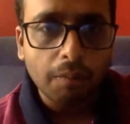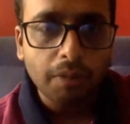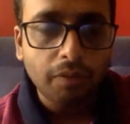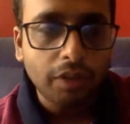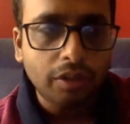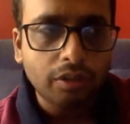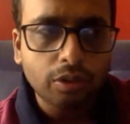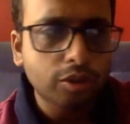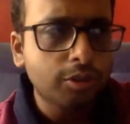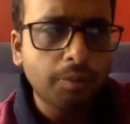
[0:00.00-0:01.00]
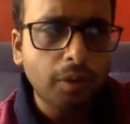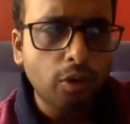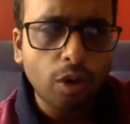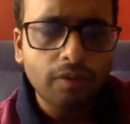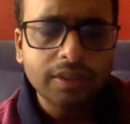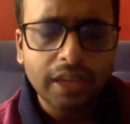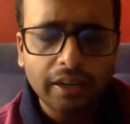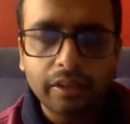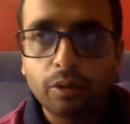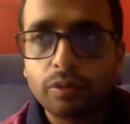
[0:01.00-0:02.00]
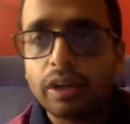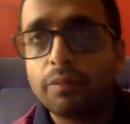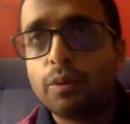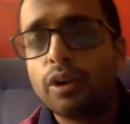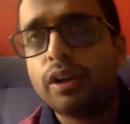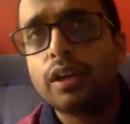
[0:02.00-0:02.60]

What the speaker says: between those people who always had that bond.